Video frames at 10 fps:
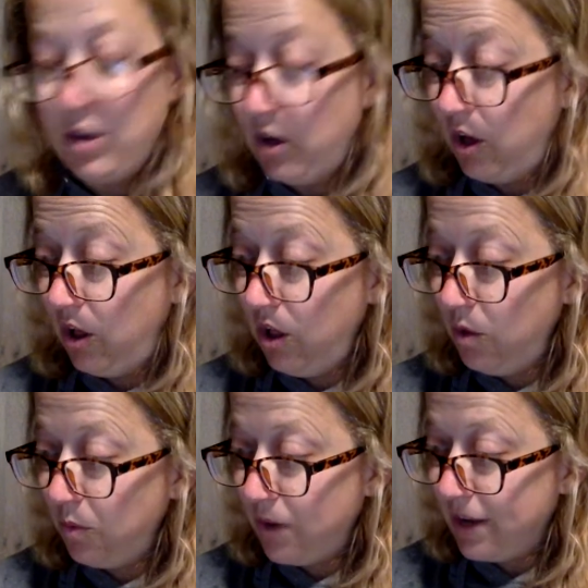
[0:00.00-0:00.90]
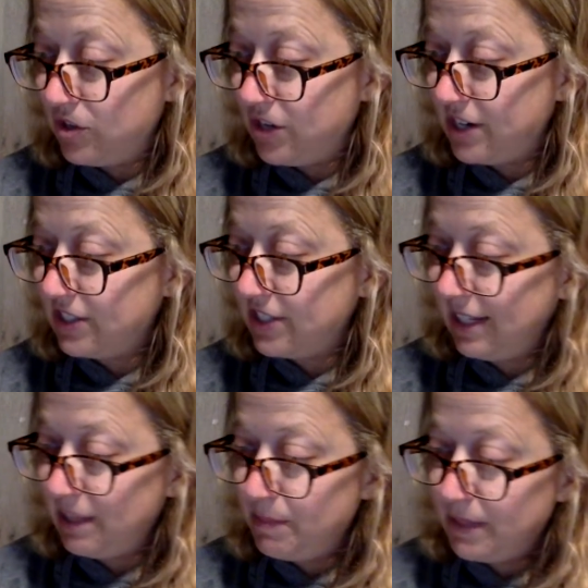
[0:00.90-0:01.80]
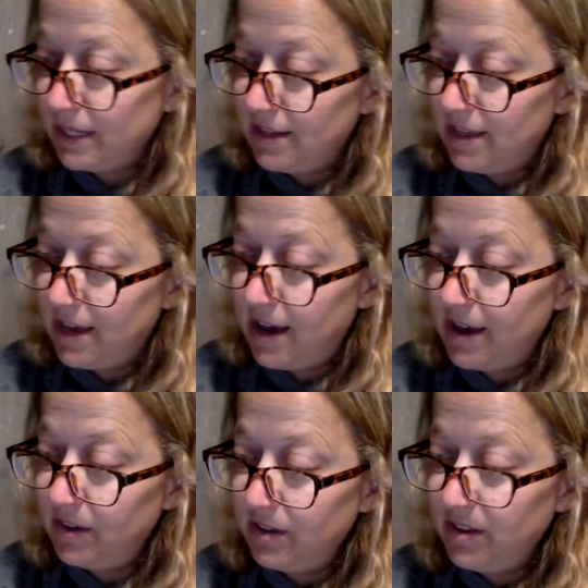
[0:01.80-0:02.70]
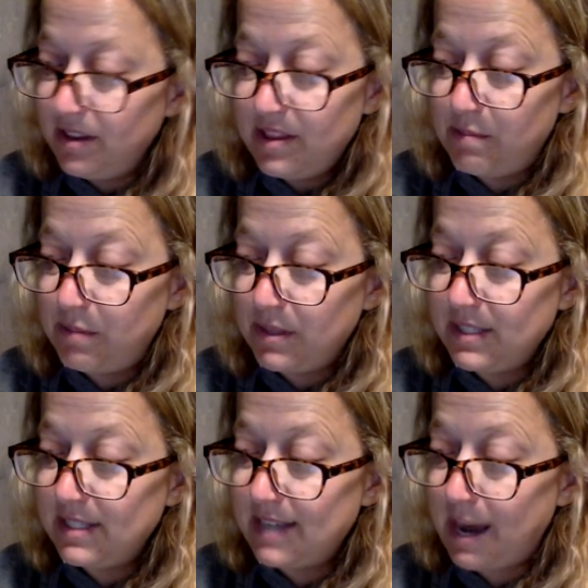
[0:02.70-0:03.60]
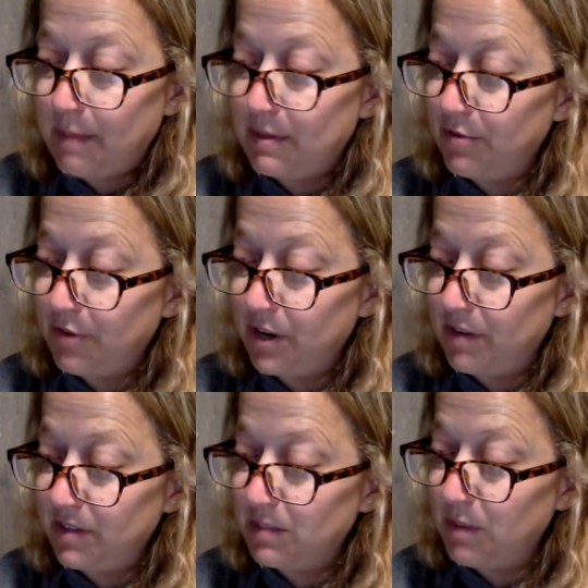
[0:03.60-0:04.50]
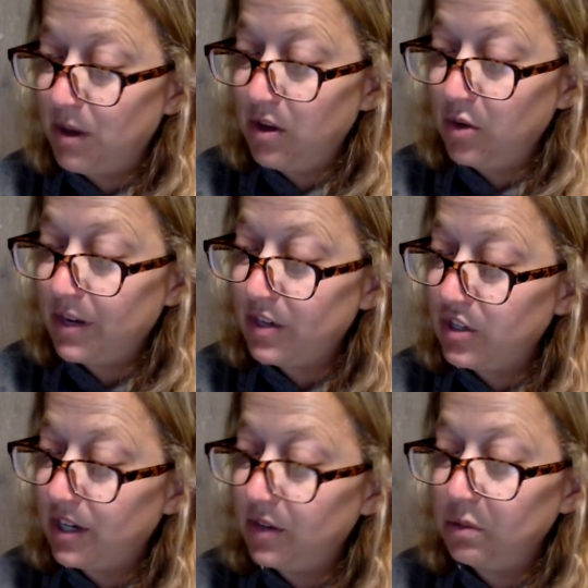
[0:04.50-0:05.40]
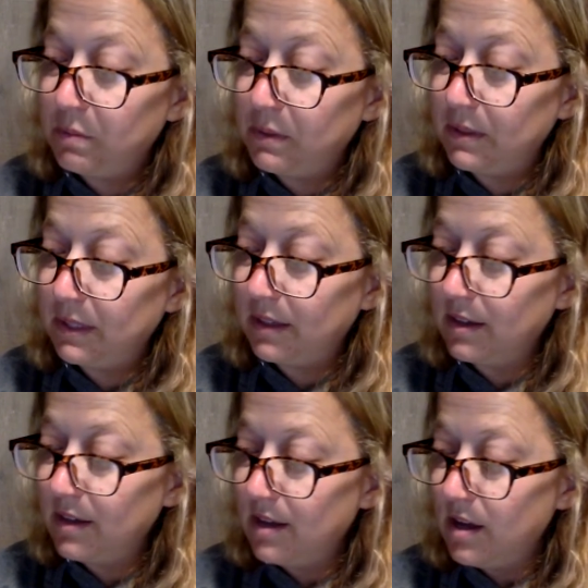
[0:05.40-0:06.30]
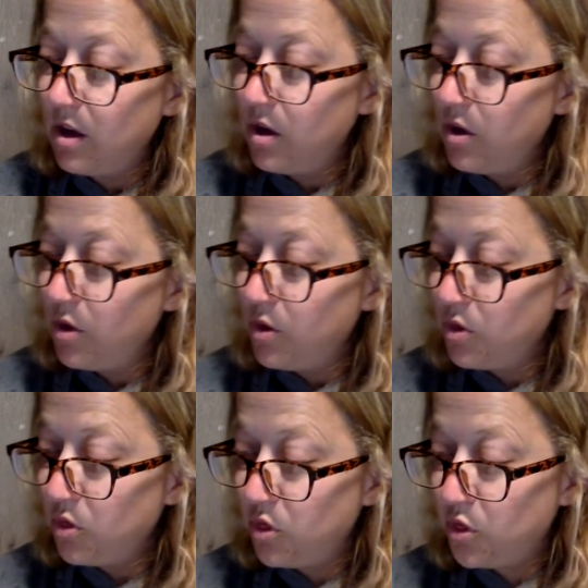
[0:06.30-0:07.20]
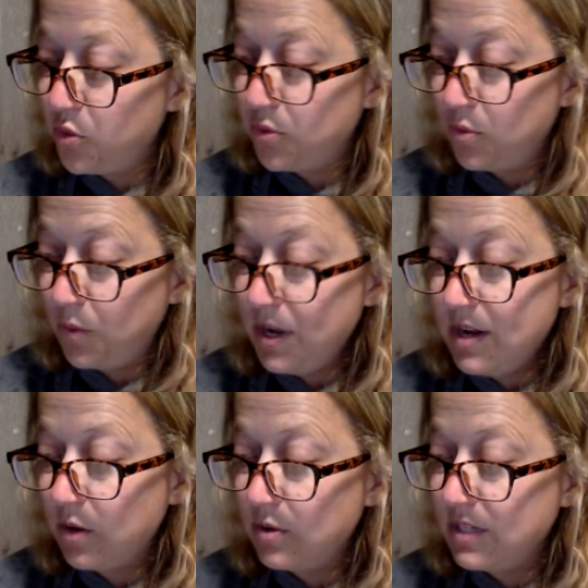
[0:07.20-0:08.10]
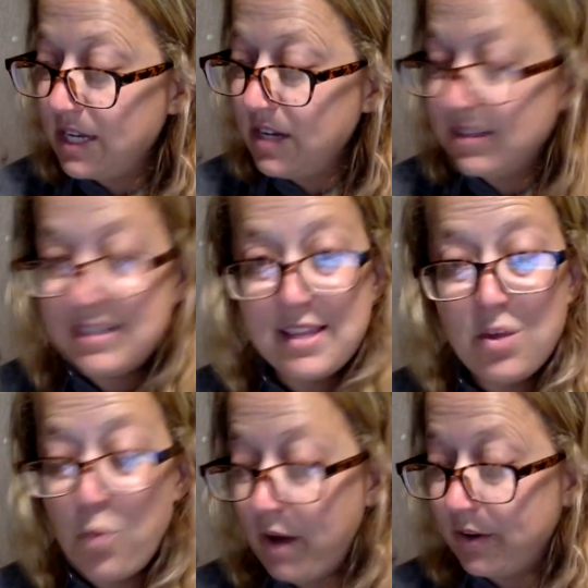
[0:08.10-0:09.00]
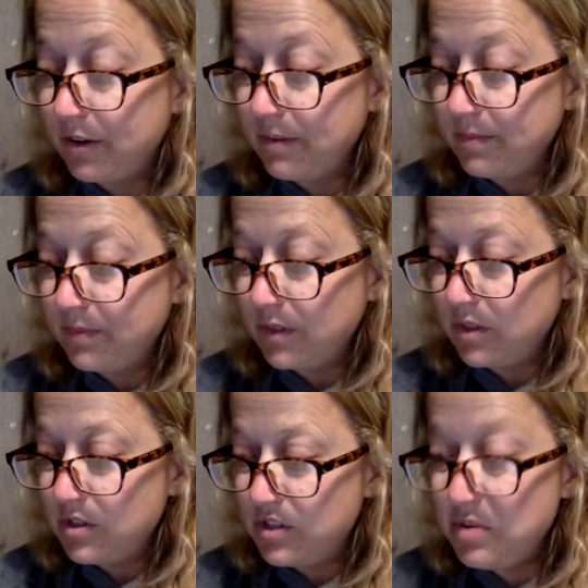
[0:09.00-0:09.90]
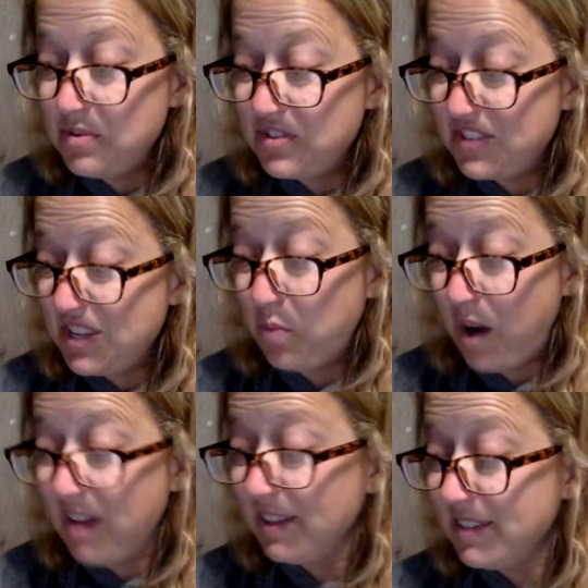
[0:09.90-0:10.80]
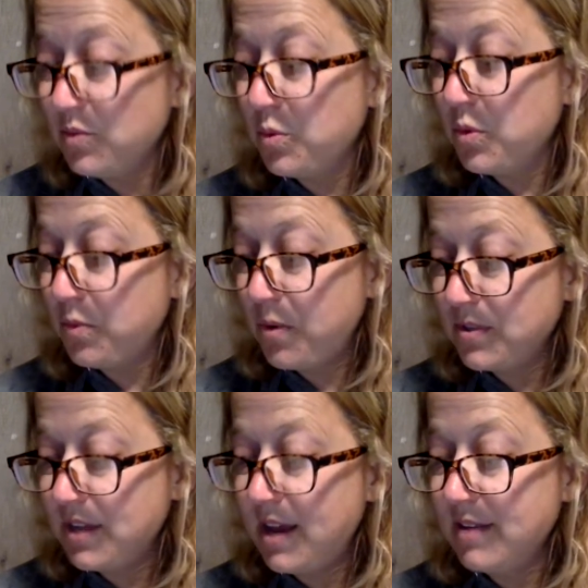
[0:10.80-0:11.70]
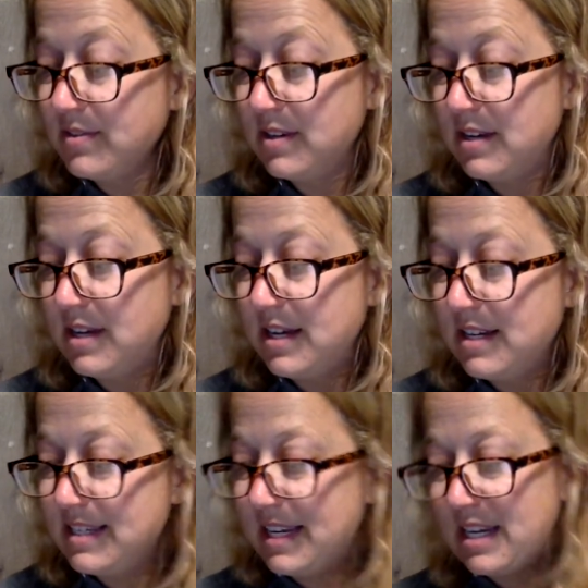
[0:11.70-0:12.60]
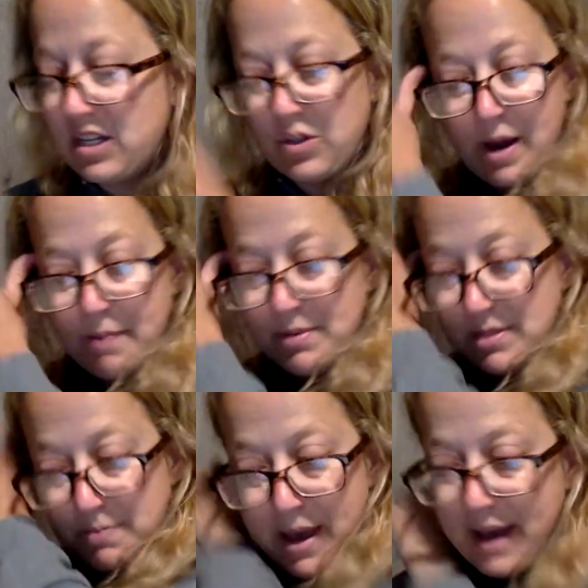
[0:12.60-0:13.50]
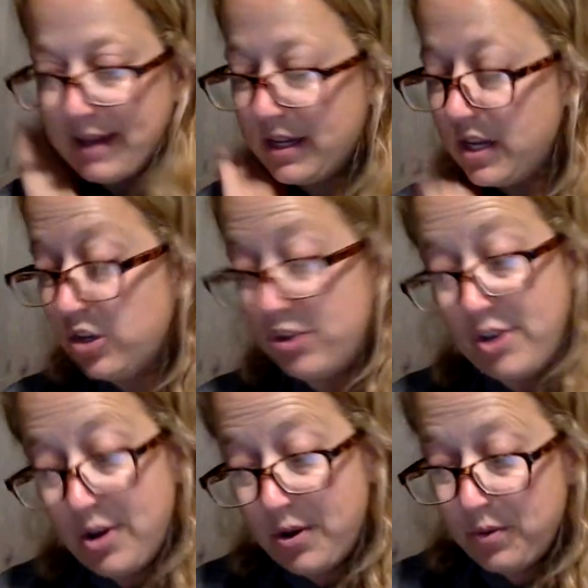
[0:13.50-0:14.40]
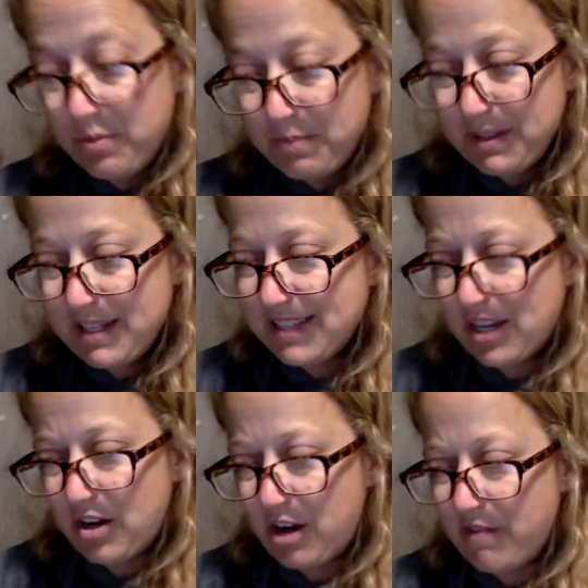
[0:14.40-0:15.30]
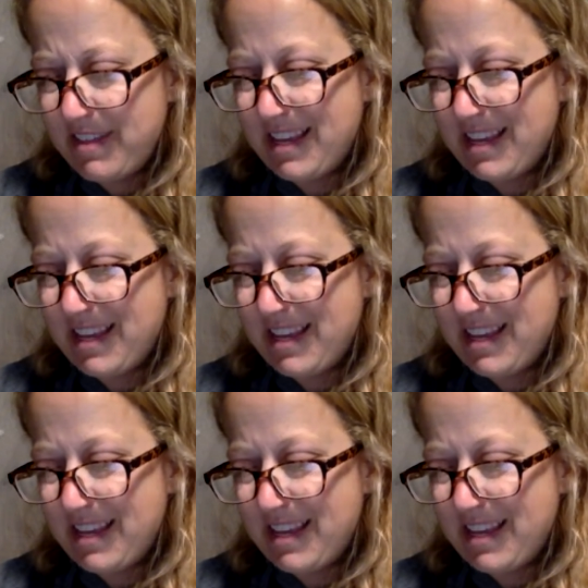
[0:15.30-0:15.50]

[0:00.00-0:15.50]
All right, Josh said, leaping into the aisle. The bus stopped in front of a small gray shingled building. Through the window, Dink could see the water. Do you see Wallace? Ruth Rose asked. Dink grabbed his pack. No, but let's get off. I think